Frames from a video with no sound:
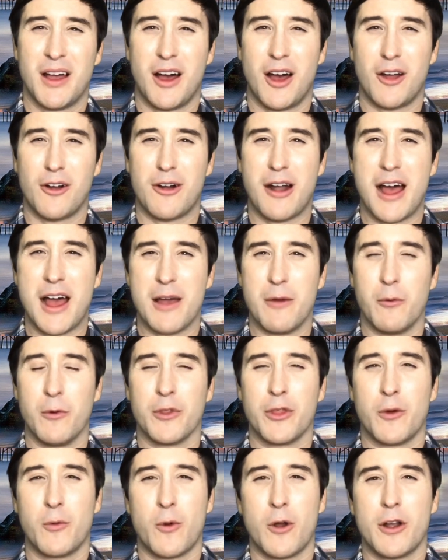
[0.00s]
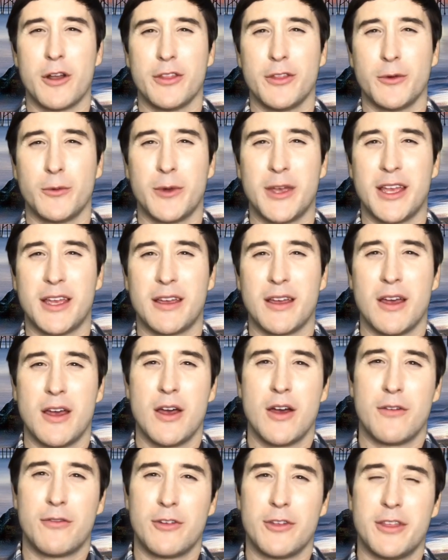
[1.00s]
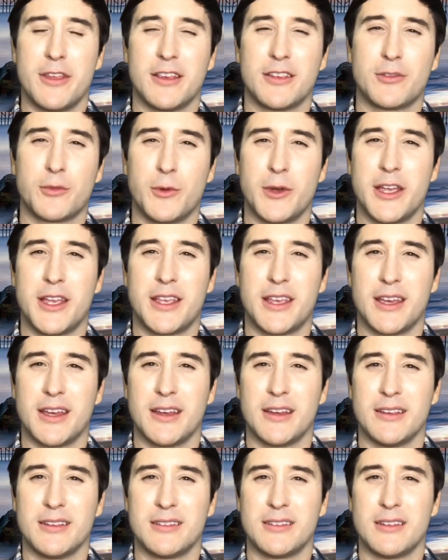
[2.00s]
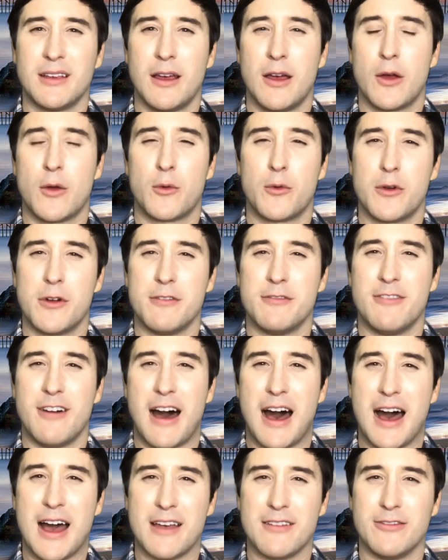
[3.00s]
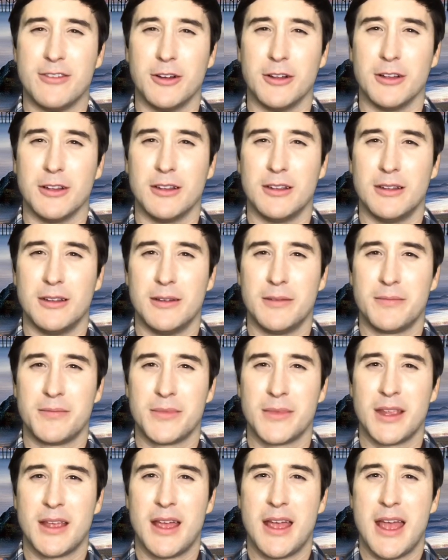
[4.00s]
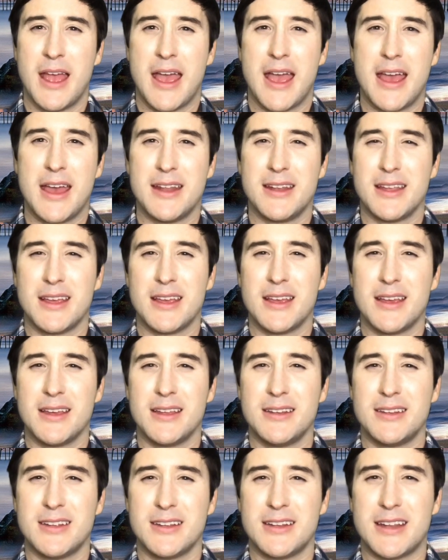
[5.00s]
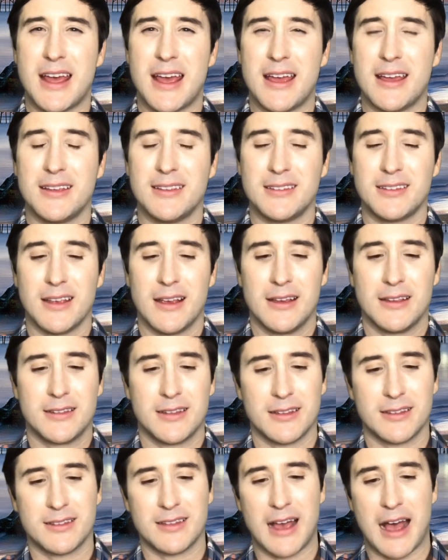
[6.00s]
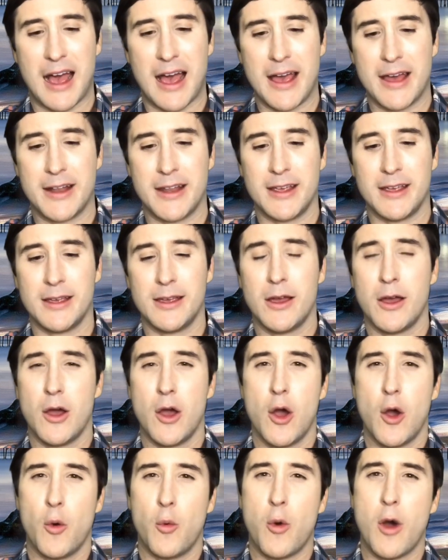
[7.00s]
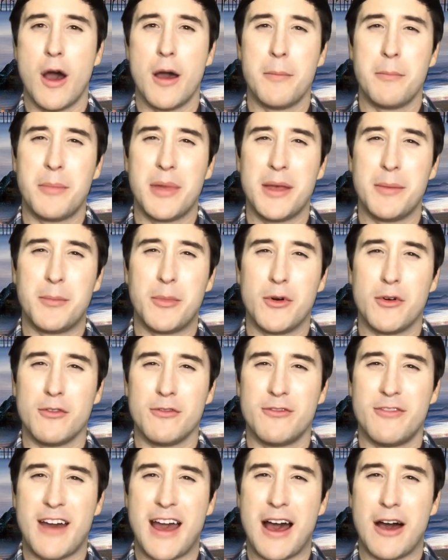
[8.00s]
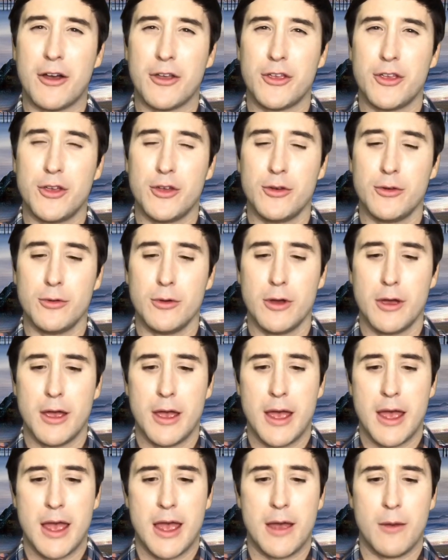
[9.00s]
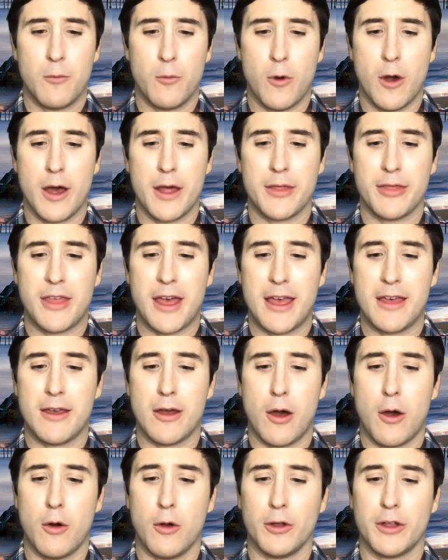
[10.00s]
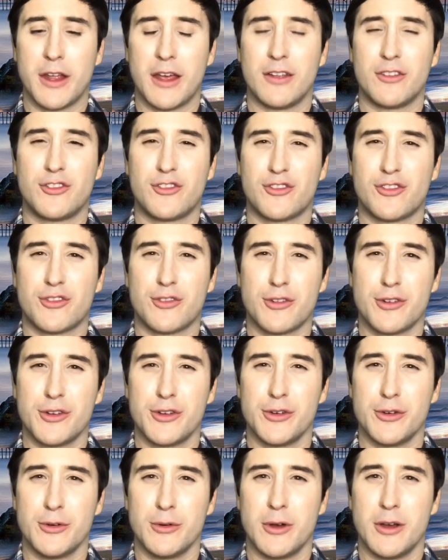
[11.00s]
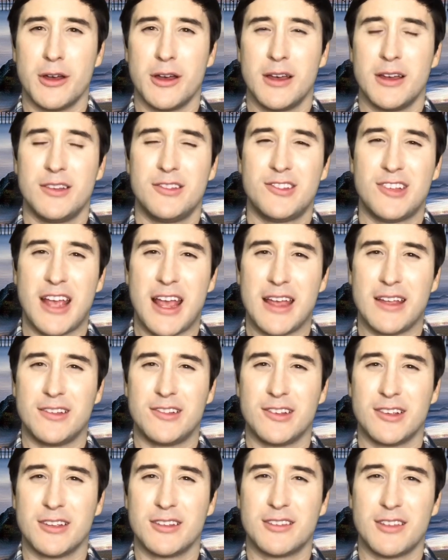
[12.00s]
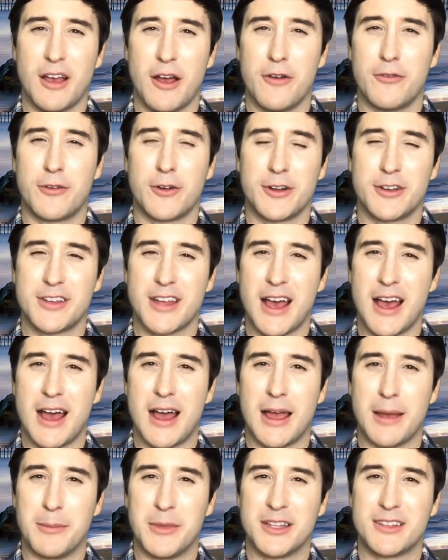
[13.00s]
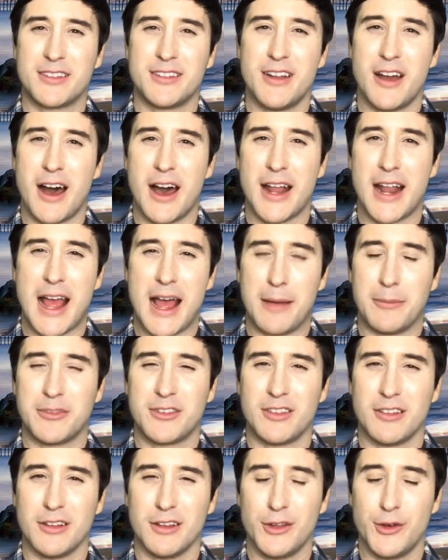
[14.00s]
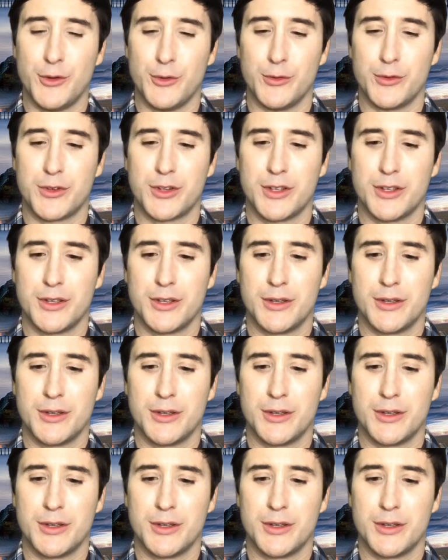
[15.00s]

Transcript: All right, well, the Word of the Week for this week is revival. And in today's society, what people value and what they hold as true changes over time. It's not absolute.